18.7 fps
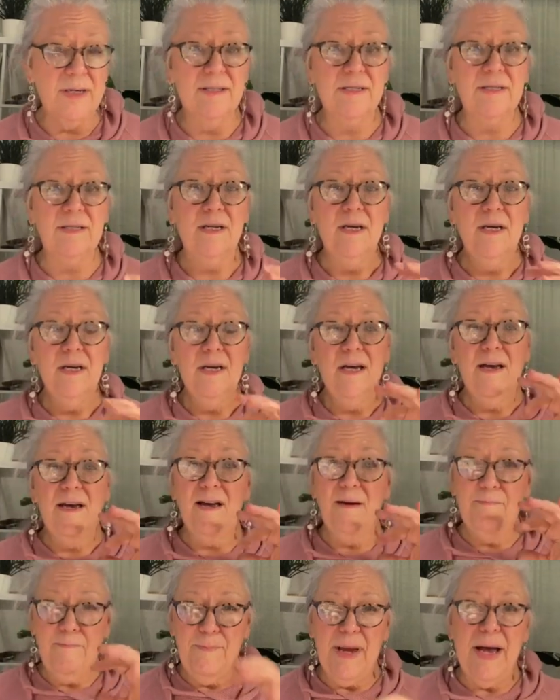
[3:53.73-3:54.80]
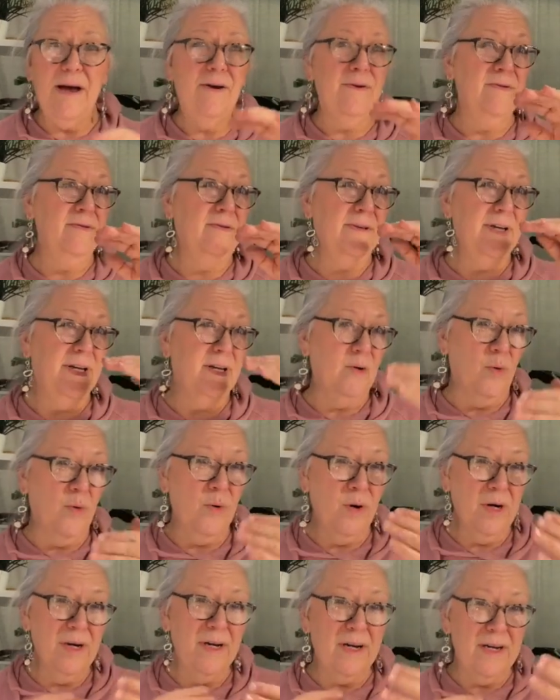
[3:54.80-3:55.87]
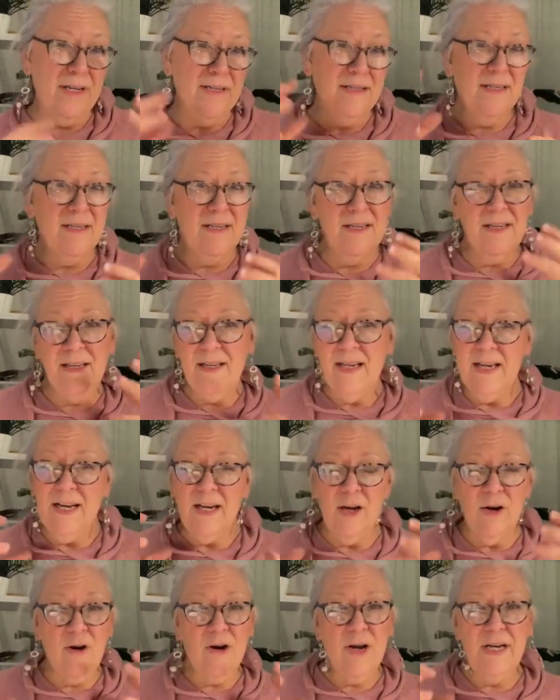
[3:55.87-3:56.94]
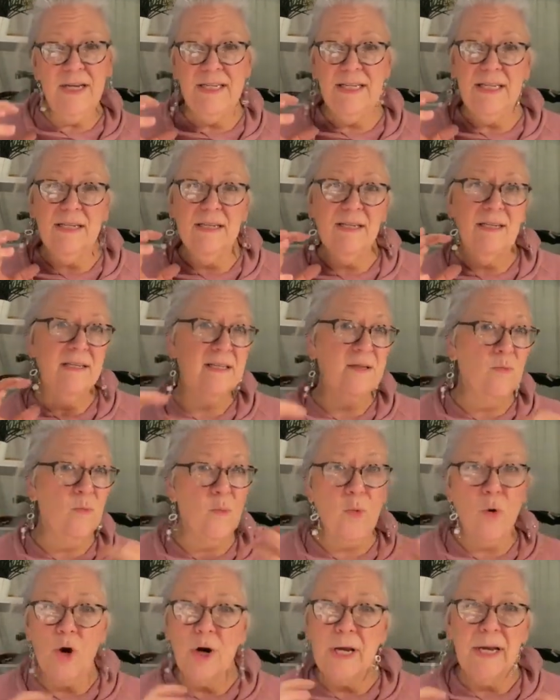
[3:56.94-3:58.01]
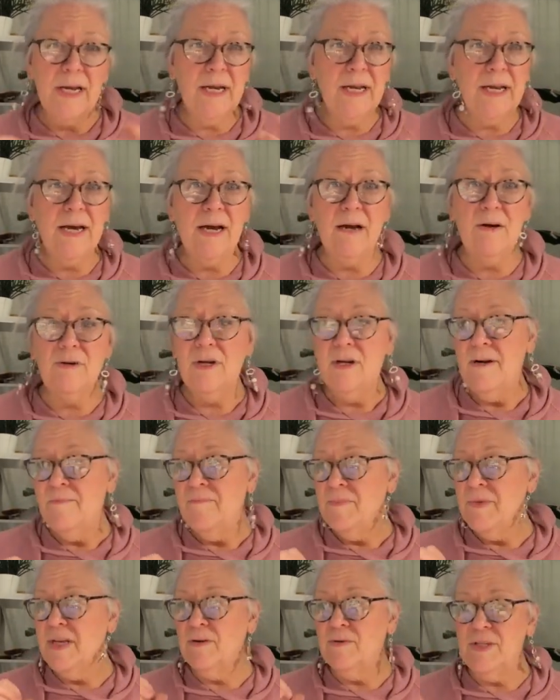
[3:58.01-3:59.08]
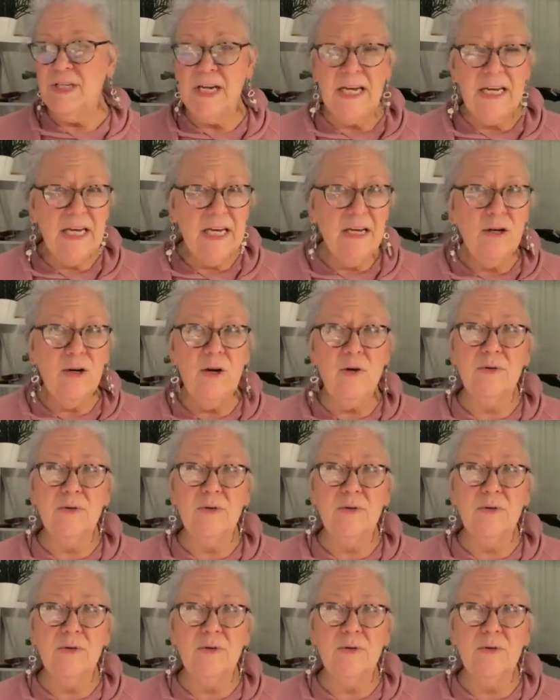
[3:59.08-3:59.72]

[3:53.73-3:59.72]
It's about like organizing and getting your ideas and working it out, taking